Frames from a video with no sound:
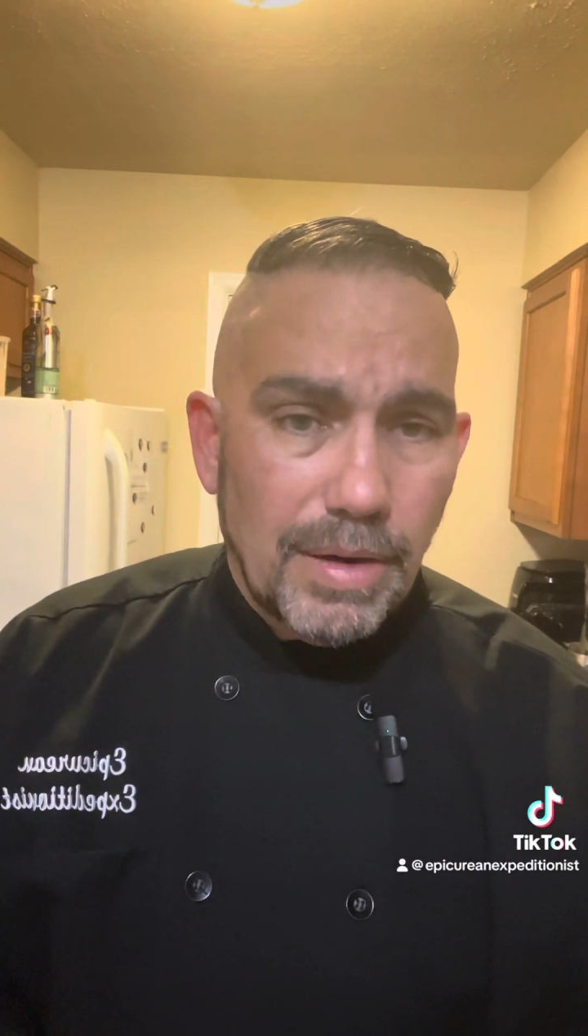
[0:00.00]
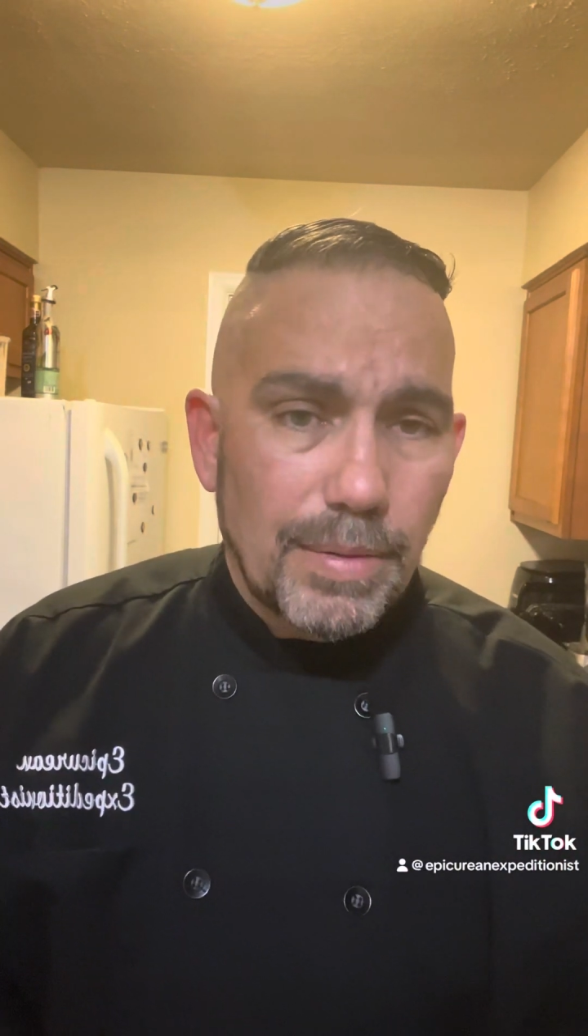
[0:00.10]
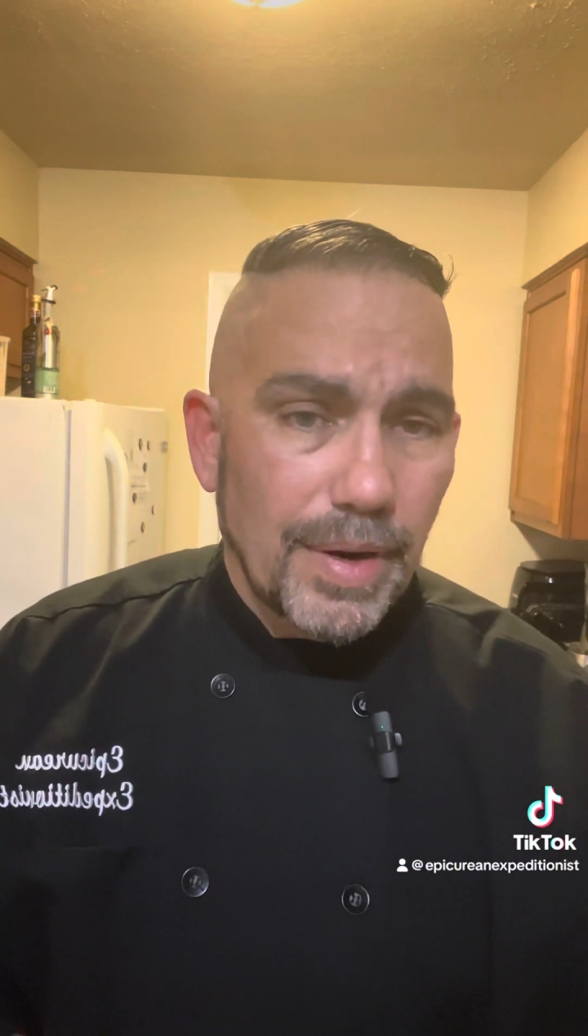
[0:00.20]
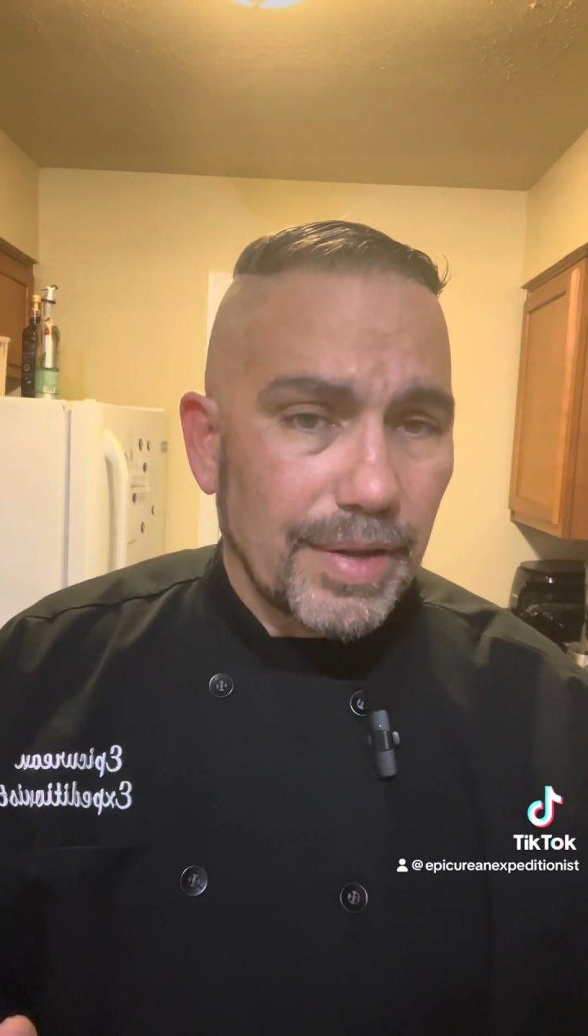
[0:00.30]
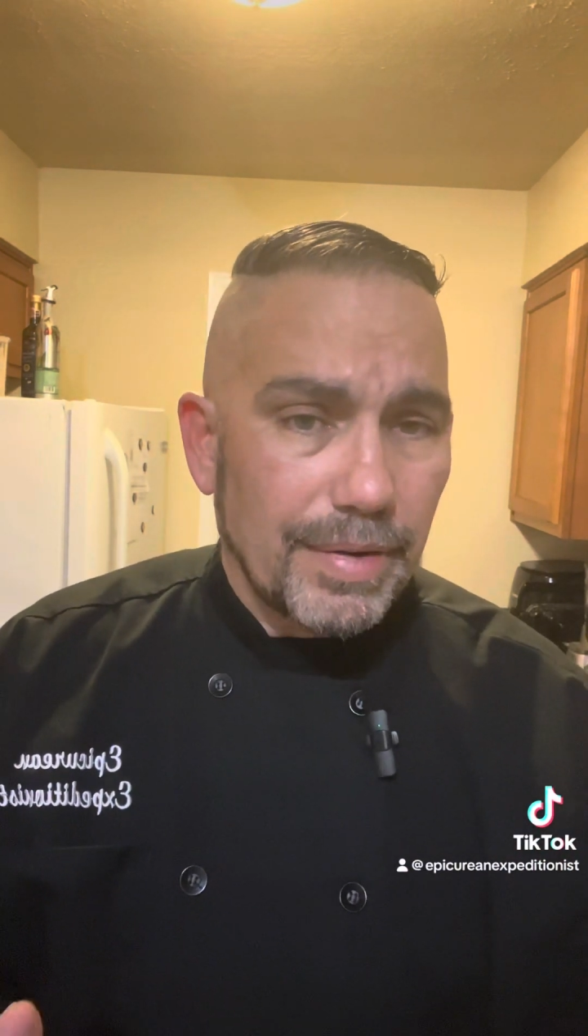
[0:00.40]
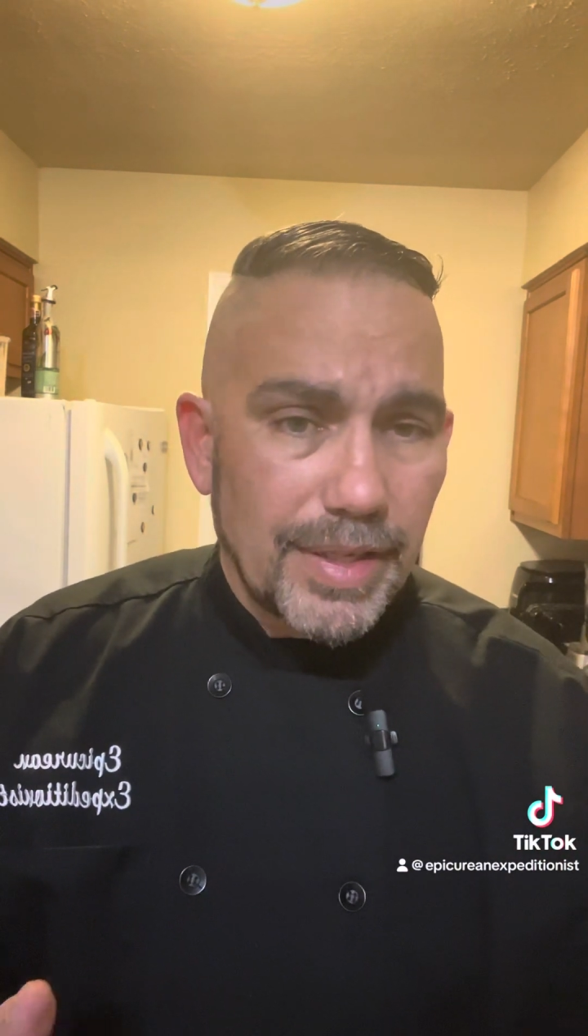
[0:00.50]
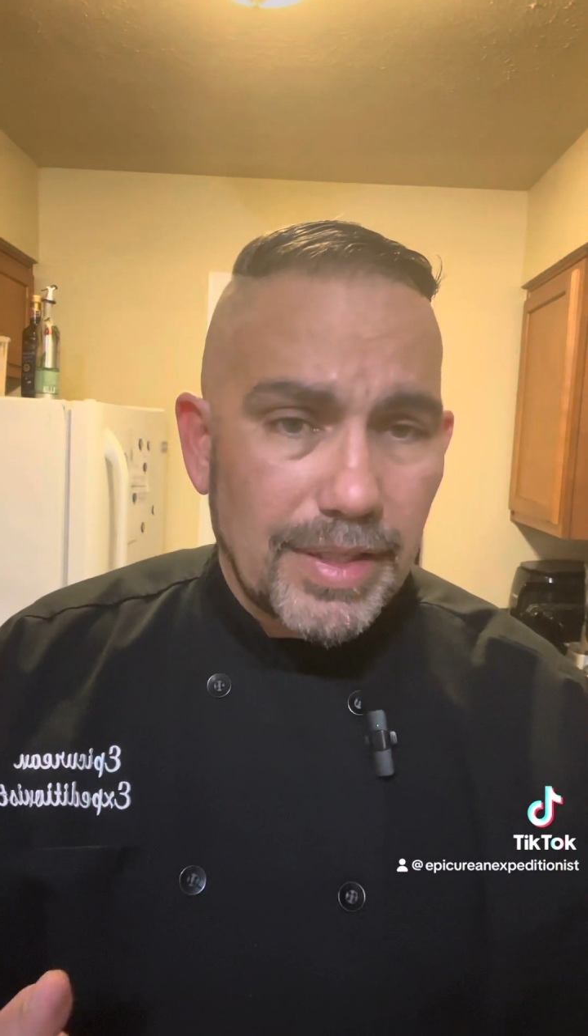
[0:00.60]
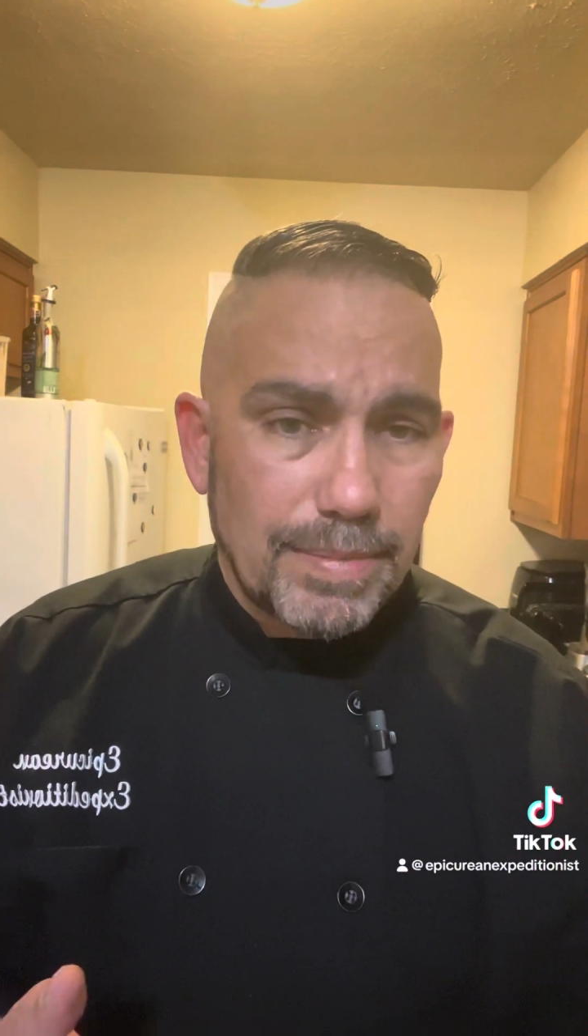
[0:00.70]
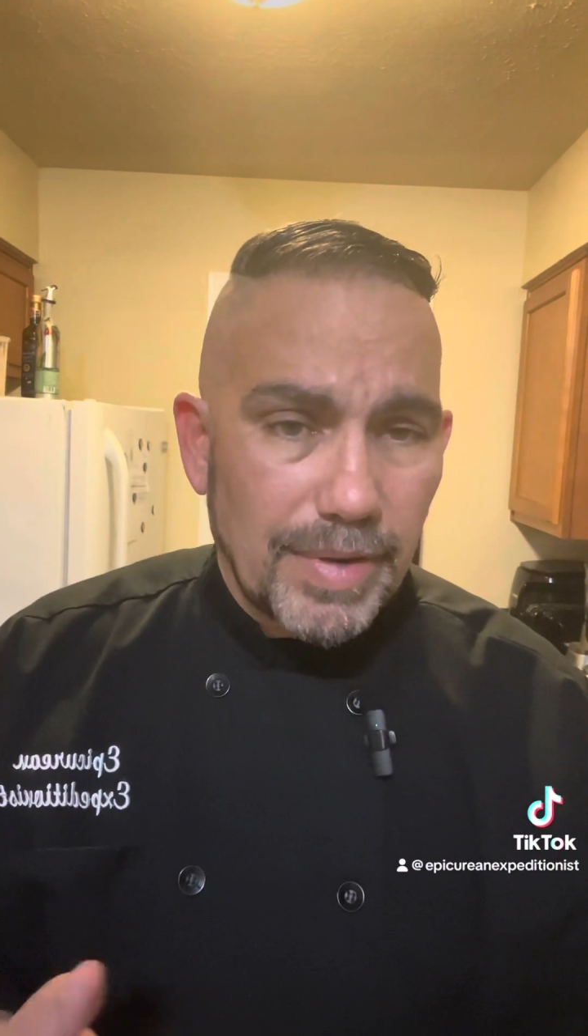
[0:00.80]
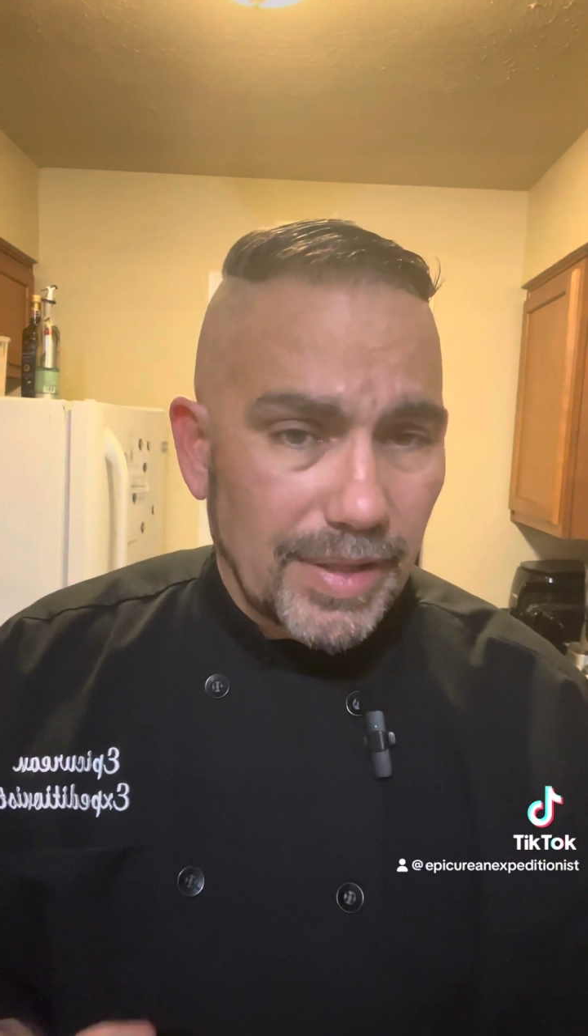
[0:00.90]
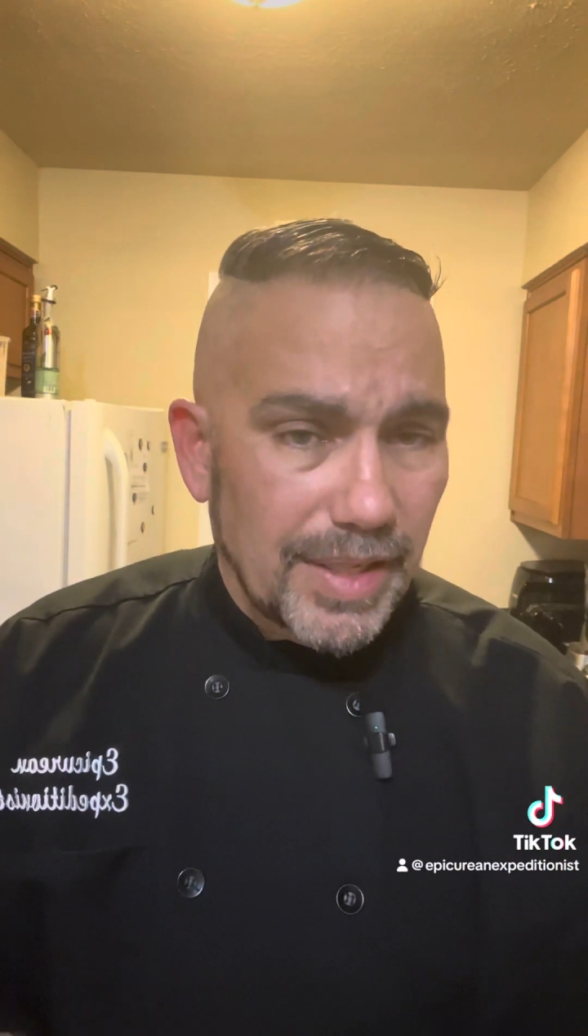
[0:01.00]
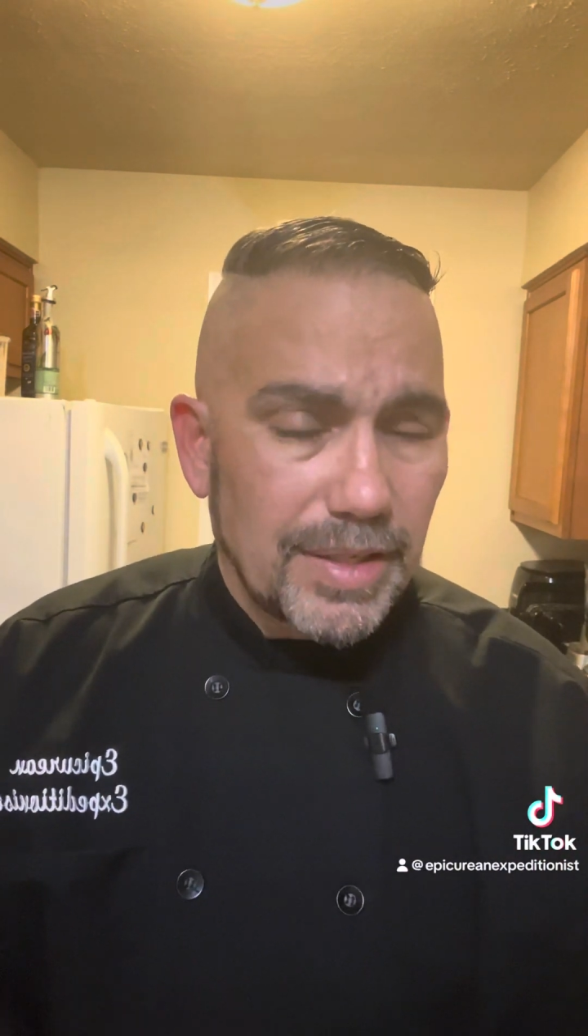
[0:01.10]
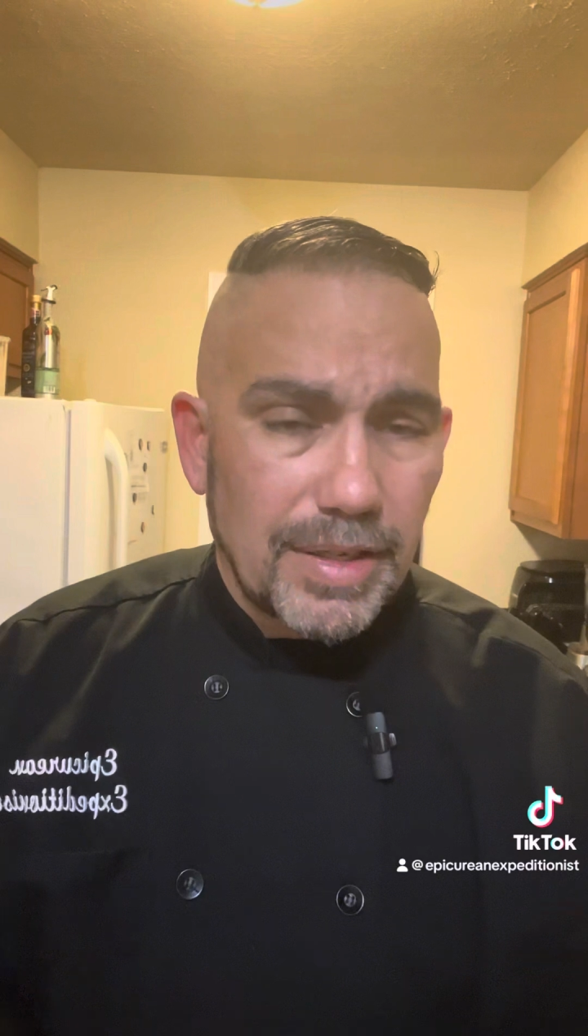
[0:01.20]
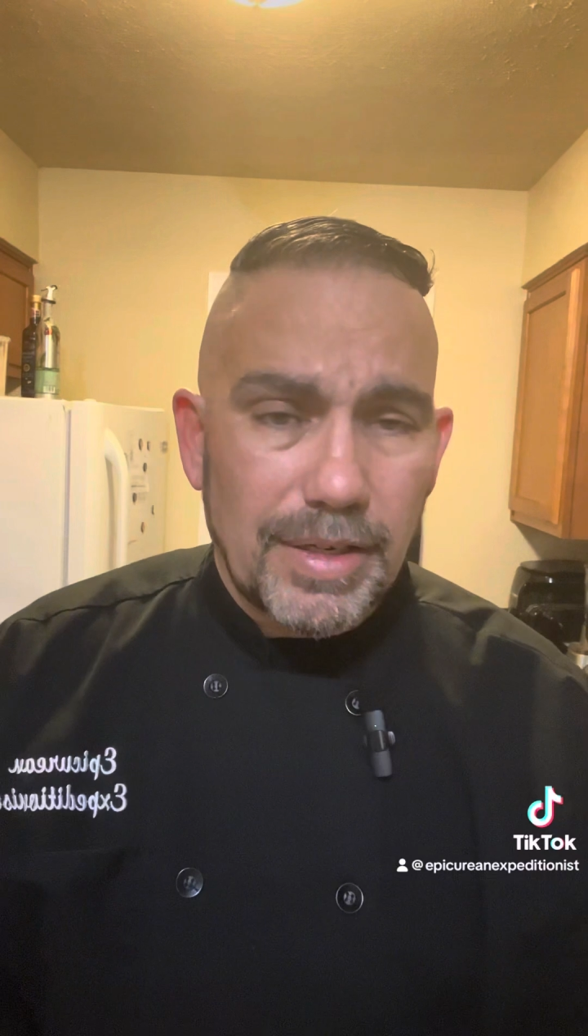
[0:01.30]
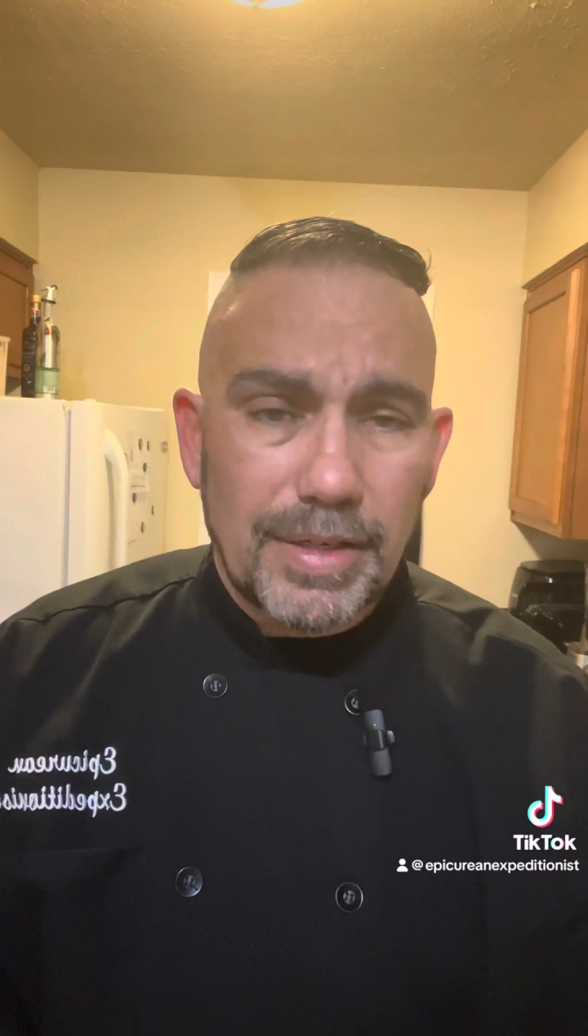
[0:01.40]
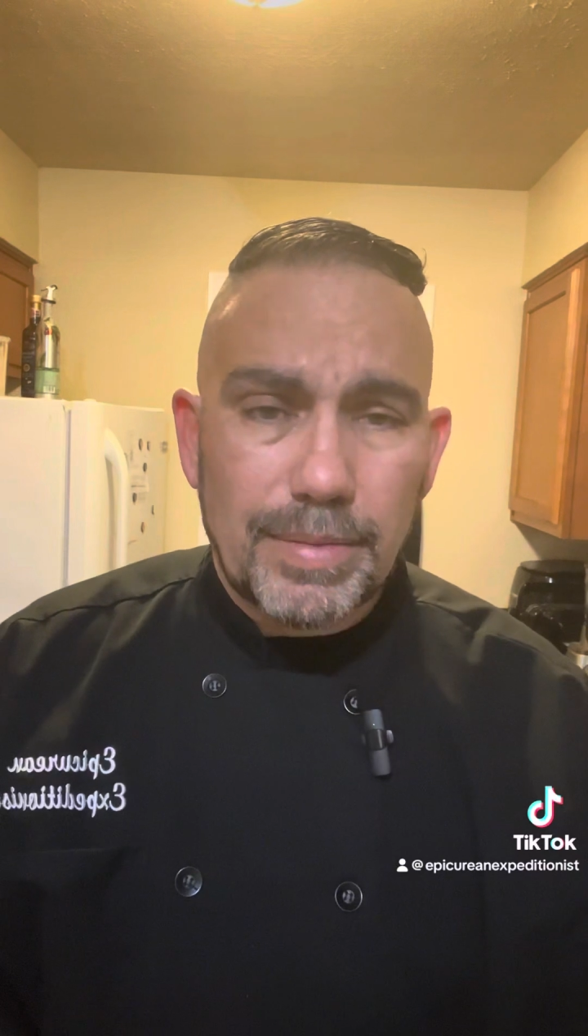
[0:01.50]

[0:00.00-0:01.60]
whether it's Middle Eastern,